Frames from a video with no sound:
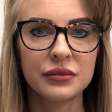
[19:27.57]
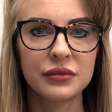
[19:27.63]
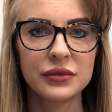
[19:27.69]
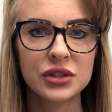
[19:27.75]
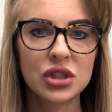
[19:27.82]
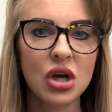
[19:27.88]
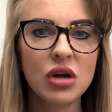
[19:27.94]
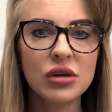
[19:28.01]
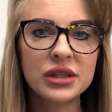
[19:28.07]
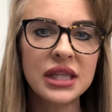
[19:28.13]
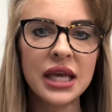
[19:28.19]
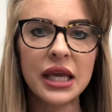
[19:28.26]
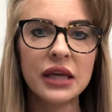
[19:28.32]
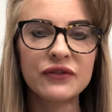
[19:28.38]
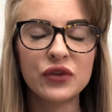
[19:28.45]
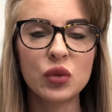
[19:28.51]
So don't
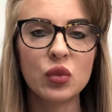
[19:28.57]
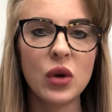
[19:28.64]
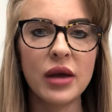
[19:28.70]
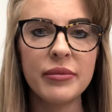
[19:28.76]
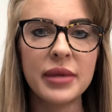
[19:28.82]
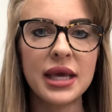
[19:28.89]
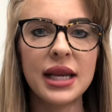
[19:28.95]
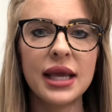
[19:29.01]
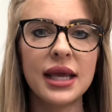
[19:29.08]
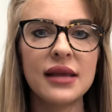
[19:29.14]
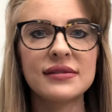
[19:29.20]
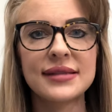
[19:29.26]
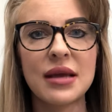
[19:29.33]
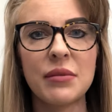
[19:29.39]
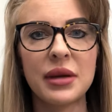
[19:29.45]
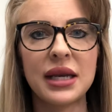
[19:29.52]
think for 1 minute if
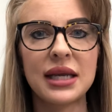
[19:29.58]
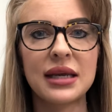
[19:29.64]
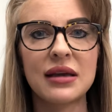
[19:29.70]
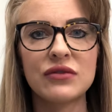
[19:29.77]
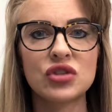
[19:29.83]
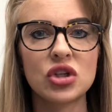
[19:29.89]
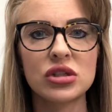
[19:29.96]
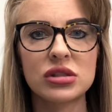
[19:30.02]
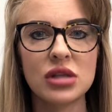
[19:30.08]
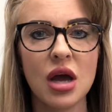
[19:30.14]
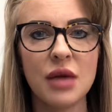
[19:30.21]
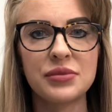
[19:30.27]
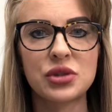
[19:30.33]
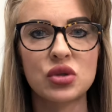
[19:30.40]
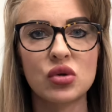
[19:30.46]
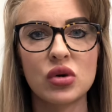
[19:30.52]
somebody gives you a sob
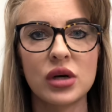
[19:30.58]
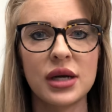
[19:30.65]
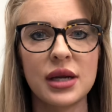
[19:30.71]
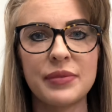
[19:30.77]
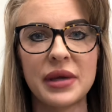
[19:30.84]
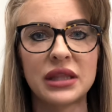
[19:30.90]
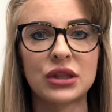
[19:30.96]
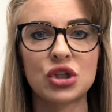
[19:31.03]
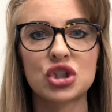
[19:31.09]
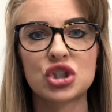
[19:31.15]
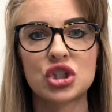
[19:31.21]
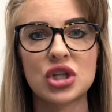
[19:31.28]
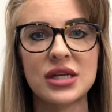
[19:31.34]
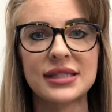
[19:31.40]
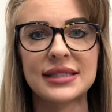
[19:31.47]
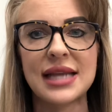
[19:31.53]
story about they're
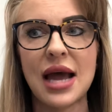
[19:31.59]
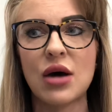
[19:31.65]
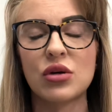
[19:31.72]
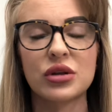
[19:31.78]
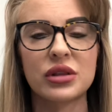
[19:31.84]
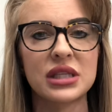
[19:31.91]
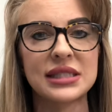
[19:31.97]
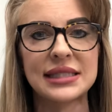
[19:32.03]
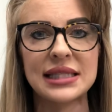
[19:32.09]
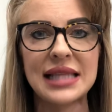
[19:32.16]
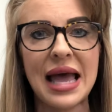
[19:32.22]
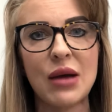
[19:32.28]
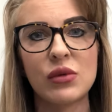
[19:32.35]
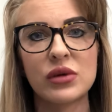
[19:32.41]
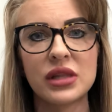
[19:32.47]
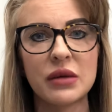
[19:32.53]
stressed out or this and
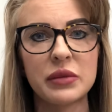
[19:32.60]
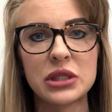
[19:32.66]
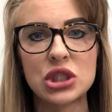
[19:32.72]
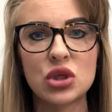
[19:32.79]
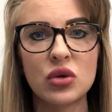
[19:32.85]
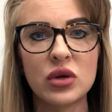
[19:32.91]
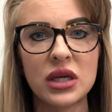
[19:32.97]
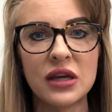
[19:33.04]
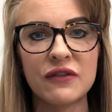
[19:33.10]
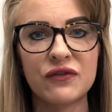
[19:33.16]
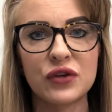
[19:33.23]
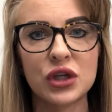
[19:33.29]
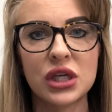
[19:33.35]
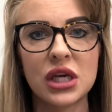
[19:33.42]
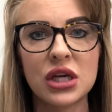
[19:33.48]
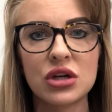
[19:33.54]
that when they've been doing it for
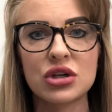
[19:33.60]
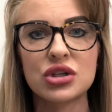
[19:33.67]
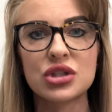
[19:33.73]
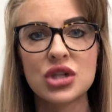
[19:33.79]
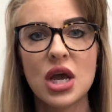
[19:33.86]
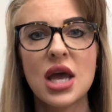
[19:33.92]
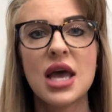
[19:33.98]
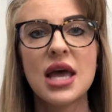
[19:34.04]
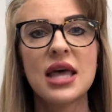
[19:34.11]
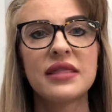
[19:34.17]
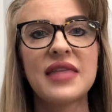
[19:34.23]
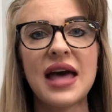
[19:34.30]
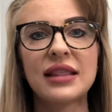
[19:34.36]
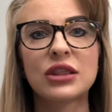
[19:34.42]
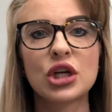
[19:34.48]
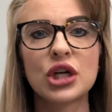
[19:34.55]
years
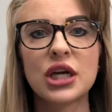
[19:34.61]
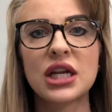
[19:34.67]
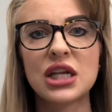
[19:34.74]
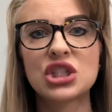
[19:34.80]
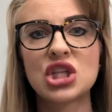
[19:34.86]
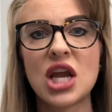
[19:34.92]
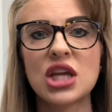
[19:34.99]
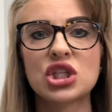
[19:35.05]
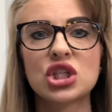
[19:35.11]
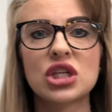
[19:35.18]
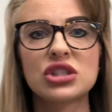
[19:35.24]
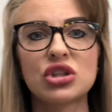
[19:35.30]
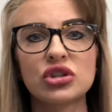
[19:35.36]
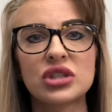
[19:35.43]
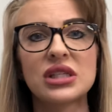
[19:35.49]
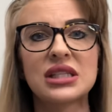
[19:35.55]
that they're going to change, because
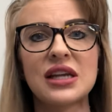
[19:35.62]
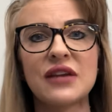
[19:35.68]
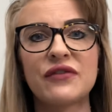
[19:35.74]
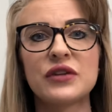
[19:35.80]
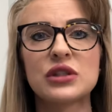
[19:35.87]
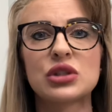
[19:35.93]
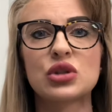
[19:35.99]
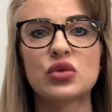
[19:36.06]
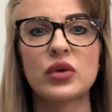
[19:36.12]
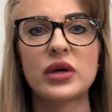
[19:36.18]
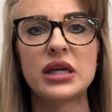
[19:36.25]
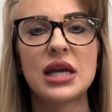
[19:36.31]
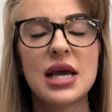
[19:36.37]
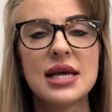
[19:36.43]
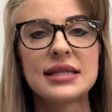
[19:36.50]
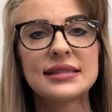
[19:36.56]
there's a difference
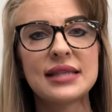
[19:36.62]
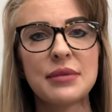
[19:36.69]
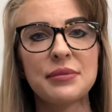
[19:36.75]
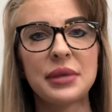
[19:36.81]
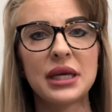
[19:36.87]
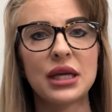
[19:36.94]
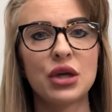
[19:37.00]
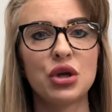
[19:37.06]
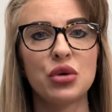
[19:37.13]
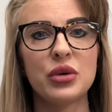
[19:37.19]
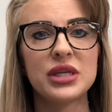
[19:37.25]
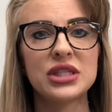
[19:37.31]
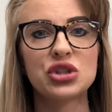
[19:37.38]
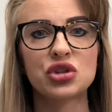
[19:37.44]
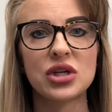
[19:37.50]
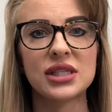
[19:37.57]
between somebody who
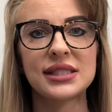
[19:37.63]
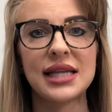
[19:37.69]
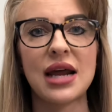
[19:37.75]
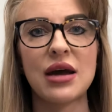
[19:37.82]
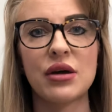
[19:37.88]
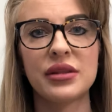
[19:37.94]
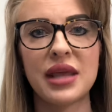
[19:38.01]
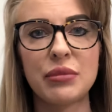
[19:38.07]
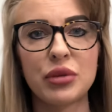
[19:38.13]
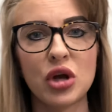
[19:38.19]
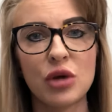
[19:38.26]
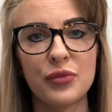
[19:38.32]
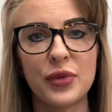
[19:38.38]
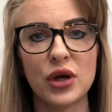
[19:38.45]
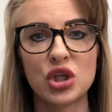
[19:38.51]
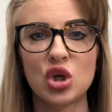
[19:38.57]
is stressed out and they blow
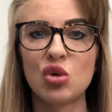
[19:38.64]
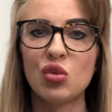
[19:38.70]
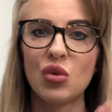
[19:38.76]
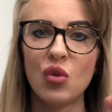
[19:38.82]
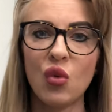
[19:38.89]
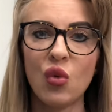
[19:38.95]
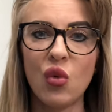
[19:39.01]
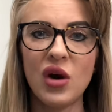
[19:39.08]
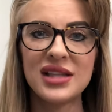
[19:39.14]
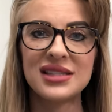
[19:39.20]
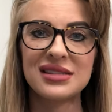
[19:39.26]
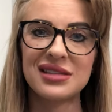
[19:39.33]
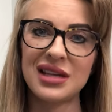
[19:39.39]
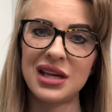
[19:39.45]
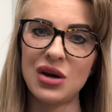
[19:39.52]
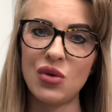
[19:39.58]
up on you once
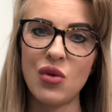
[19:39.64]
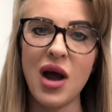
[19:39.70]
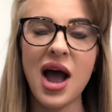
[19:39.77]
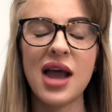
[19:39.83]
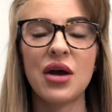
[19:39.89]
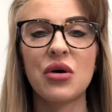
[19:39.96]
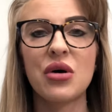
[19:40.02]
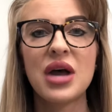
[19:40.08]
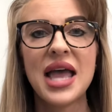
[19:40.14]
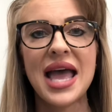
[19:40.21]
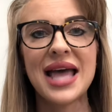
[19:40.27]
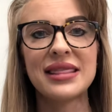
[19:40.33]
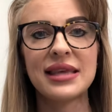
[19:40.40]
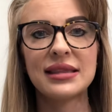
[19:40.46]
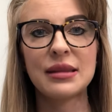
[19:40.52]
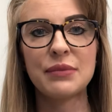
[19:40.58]
in a while
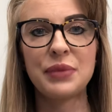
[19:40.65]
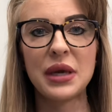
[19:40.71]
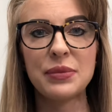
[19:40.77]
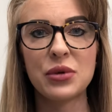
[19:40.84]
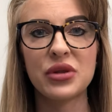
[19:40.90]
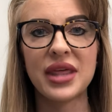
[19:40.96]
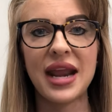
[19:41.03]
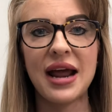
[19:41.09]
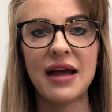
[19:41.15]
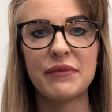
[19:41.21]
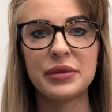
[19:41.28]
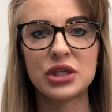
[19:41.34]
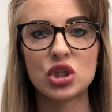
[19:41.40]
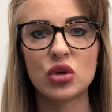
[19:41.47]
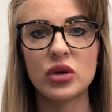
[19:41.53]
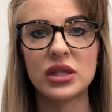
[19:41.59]
and then the people that have
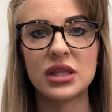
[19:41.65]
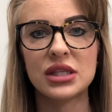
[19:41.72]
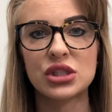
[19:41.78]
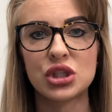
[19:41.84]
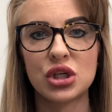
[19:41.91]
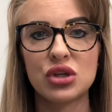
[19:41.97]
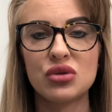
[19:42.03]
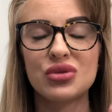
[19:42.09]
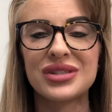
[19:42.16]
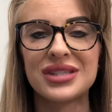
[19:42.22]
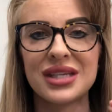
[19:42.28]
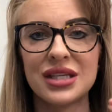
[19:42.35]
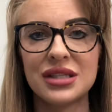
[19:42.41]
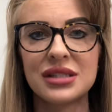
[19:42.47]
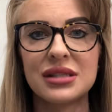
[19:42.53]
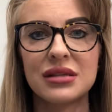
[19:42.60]
been doing this to you
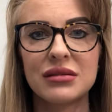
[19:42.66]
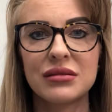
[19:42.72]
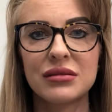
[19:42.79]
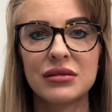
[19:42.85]
since